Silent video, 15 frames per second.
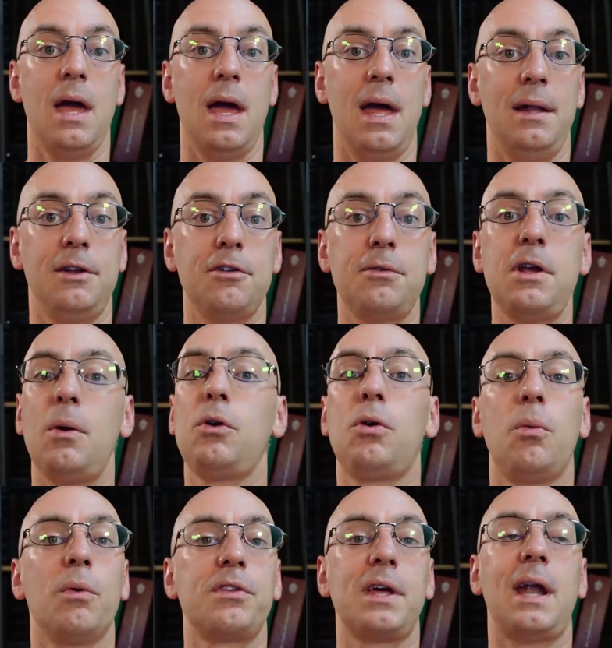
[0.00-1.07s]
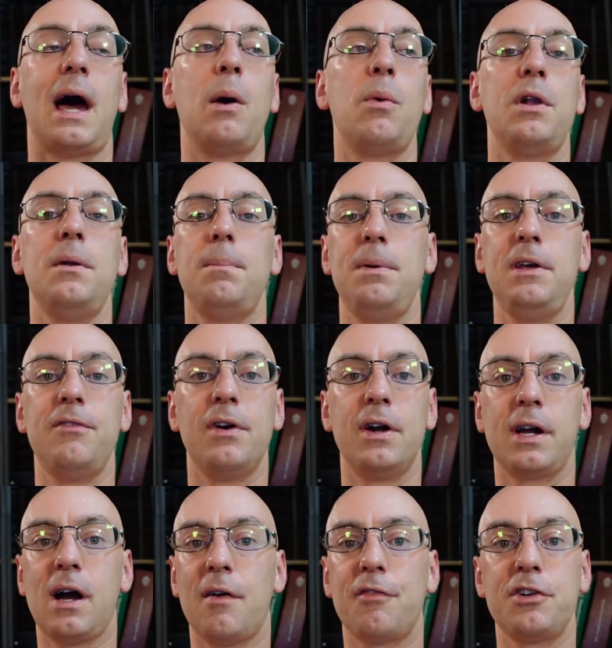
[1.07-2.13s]
And just, once again, I wouldn't be
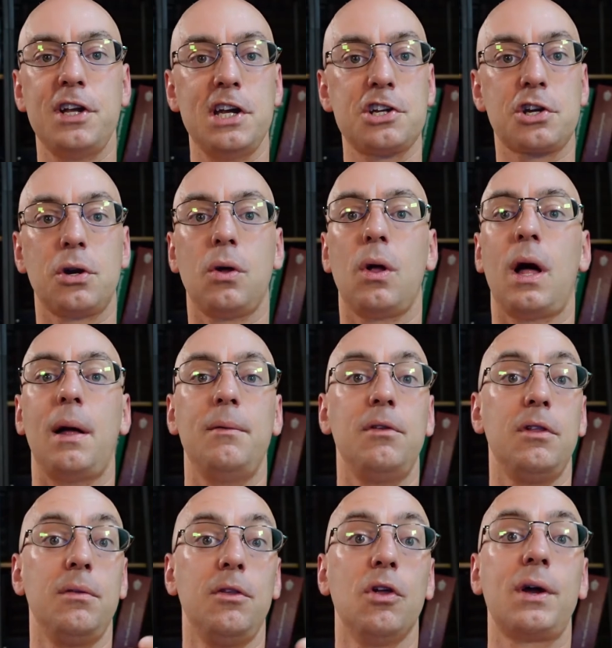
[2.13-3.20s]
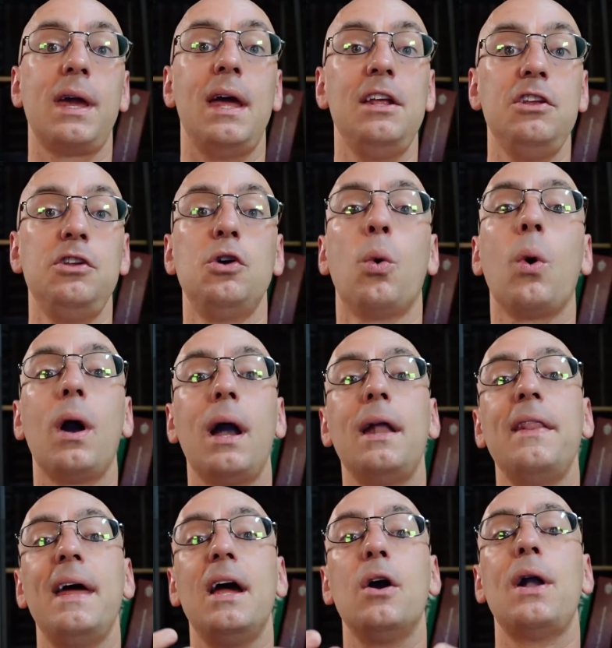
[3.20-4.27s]
very confrontational. I look at you're
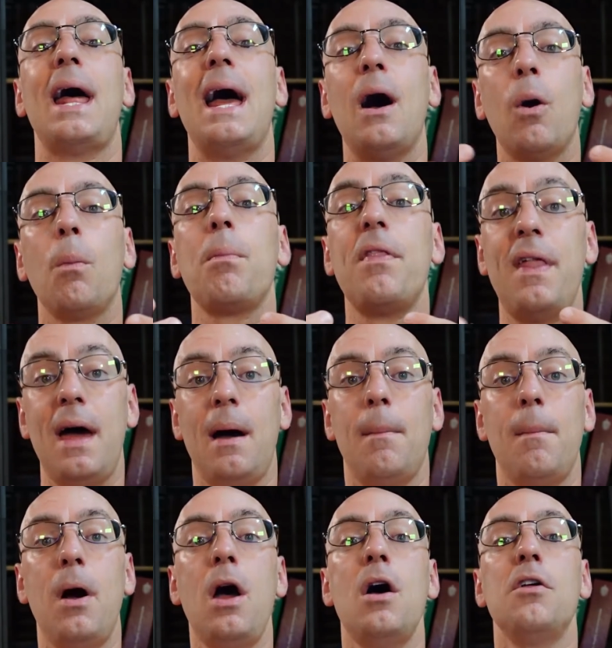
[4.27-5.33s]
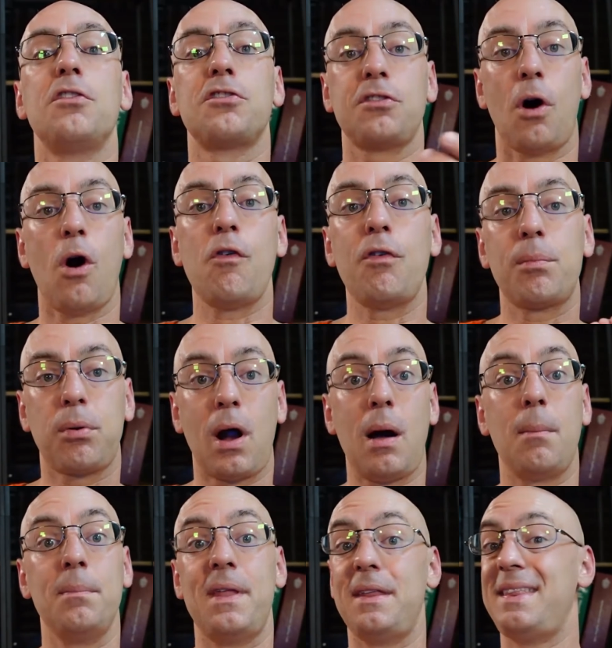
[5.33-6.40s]
there to help them solve a
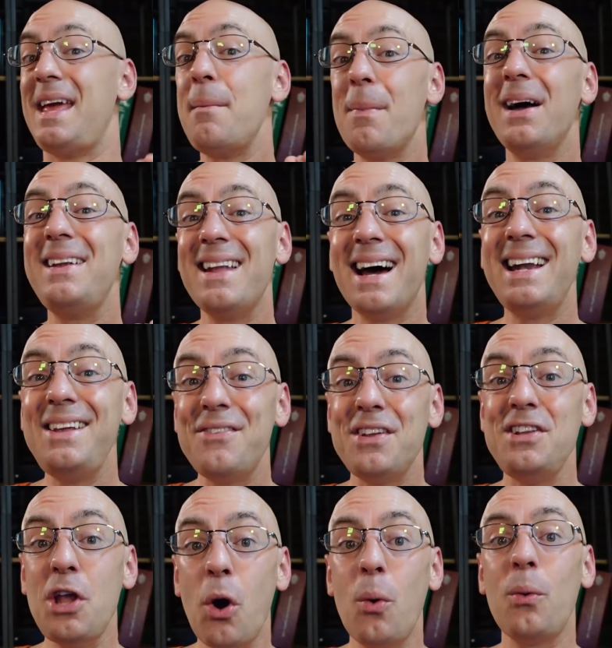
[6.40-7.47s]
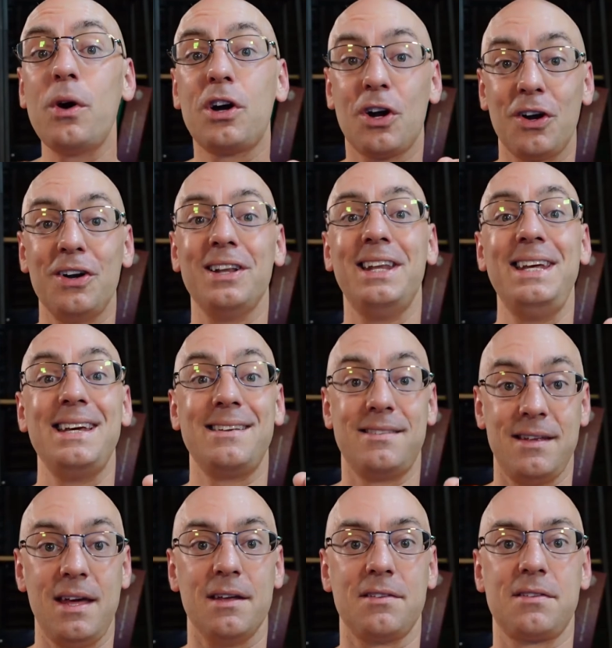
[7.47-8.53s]
problem that they might not even know currently
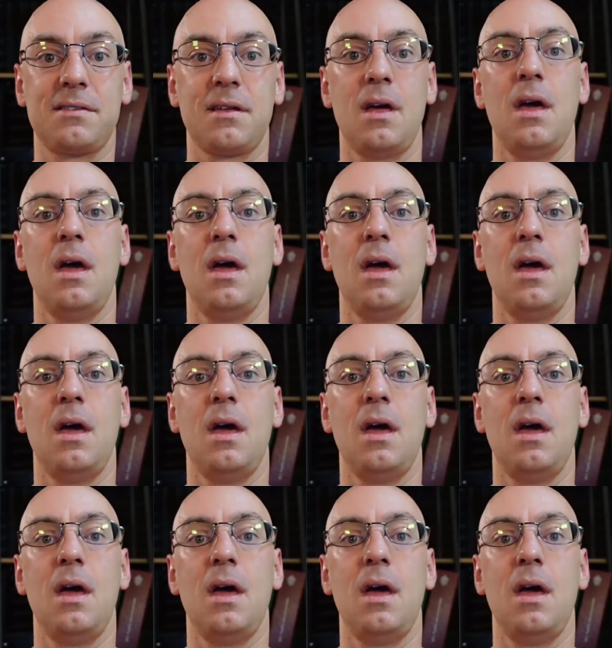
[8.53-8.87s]
exists.